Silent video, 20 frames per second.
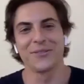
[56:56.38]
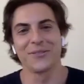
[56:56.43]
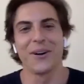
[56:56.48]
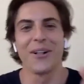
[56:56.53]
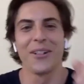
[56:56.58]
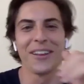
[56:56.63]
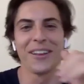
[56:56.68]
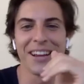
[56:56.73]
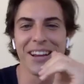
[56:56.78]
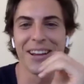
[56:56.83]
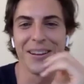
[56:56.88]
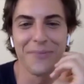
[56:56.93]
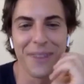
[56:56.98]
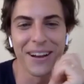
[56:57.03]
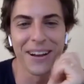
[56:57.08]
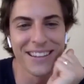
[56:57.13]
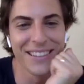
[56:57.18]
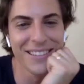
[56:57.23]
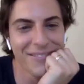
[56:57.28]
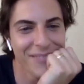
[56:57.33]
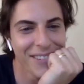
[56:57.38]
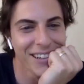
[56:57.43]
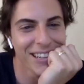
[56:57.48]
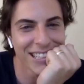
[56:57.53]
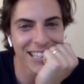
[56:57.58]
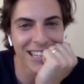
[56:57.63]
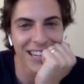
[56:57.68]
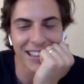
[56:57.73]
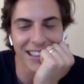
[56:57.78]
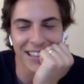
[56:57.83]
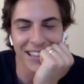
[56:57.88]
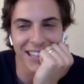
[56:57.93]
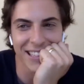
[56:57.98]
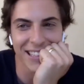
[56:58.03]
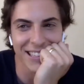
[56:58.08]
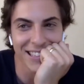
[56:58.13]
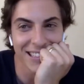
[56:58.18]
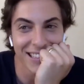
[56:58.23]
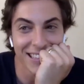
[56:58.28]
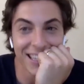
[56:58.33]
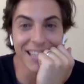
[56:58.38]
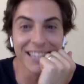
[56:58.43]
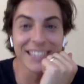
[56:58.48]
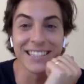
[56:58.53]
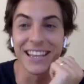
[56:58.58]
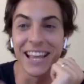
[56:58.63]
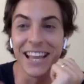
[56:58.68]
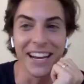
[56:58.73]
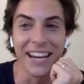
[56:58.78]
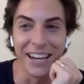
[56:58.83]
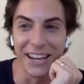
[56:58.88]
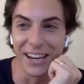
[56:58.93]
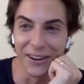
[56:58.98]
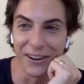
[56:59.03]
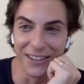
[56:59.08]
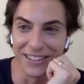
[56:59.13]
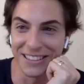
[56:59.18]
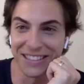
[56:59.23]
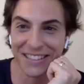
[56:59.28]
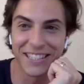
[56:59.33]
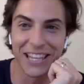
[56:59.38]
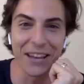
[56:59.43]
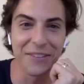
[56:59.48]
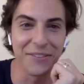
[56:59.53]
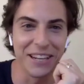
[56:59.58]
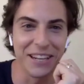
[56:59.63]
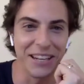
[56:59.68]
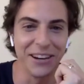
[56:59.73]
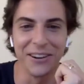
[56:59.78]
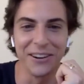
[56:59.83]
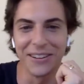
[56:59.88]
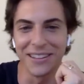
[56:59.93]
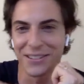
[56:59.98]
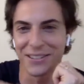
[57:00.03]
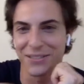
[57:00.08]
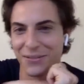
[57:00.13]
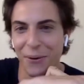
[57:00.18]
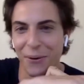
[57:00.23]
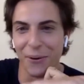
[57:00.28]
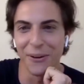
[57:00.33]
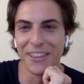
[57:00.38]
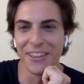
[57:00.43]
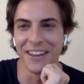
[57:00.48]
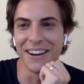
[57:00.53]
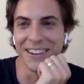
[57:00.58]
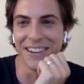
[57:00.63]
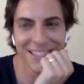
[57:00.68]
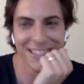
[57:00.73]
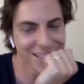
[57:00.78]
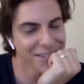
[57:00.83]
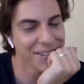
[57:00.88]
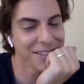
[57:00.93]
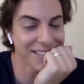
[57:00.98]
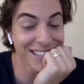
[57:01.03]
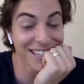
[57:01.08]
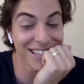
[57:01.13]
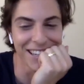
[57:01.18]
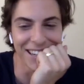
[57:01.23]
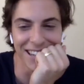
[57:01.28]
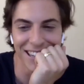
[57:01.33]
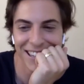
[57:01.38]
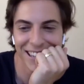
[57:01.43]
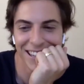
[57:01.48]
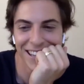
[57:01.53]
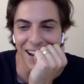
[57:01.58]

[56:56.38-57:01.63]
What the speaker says: falling on my side of things. It's late here. It's 7 here. It's 4 there. So he's good.